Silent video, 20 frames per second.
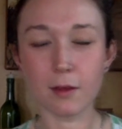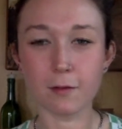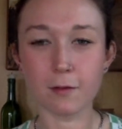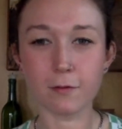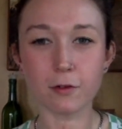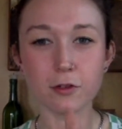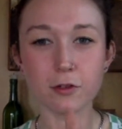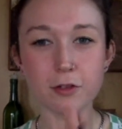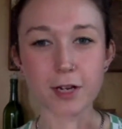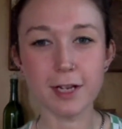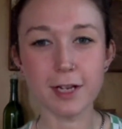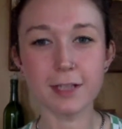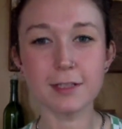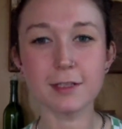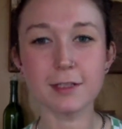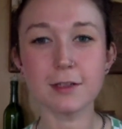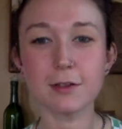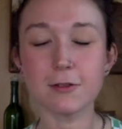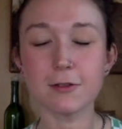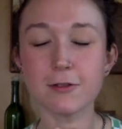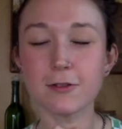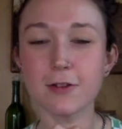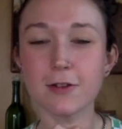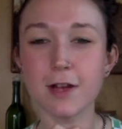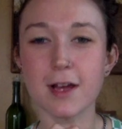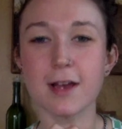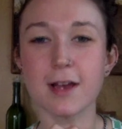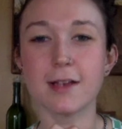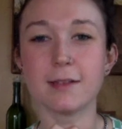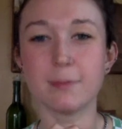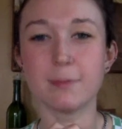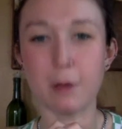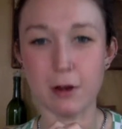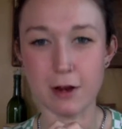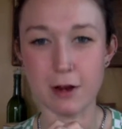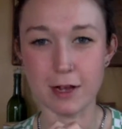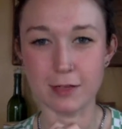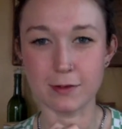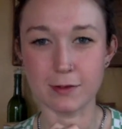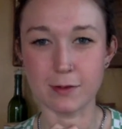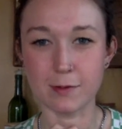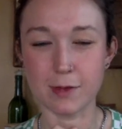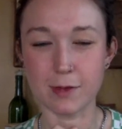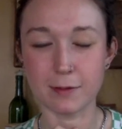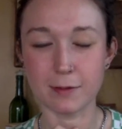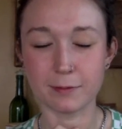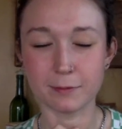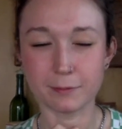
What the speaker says: Fold your hands, close your eyes, bow your heads with me.